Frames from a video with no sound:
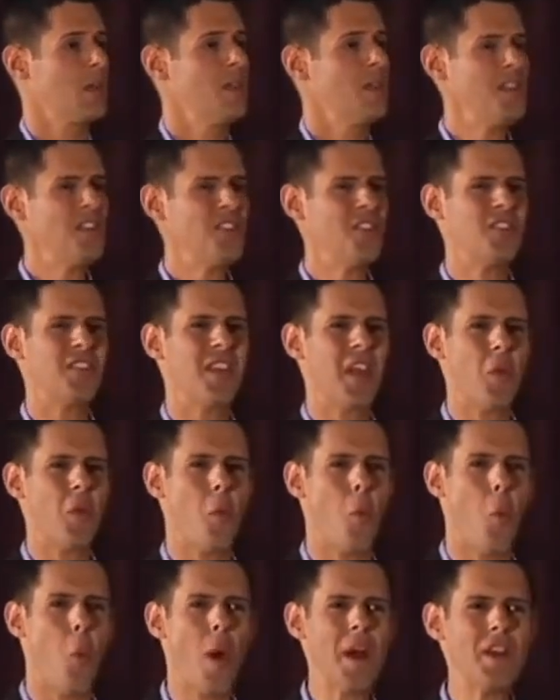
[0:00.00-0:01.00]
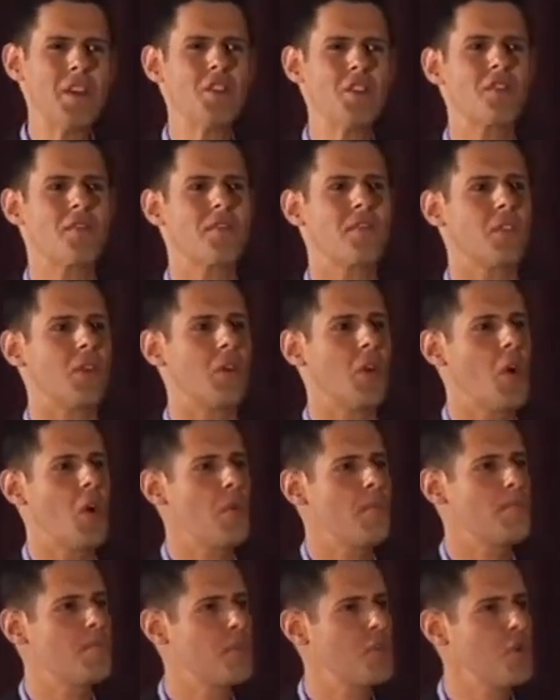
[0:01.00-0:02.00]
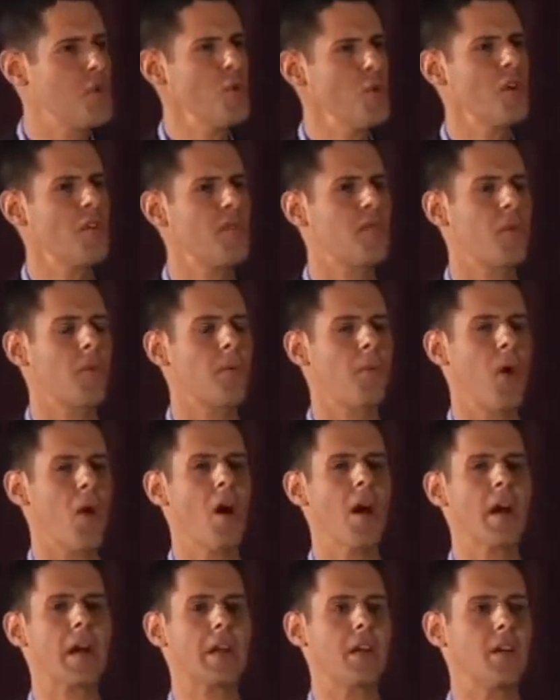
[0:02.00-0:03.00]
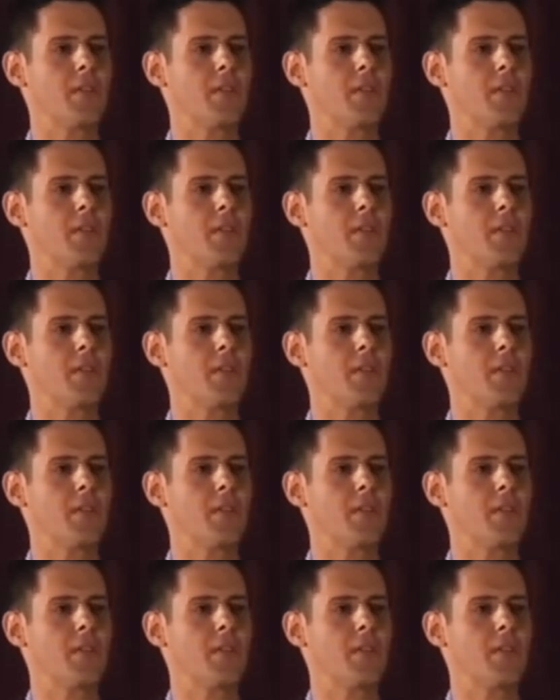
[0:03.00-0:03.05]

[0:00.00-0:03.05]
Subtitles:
This is a wonderful, beautiful part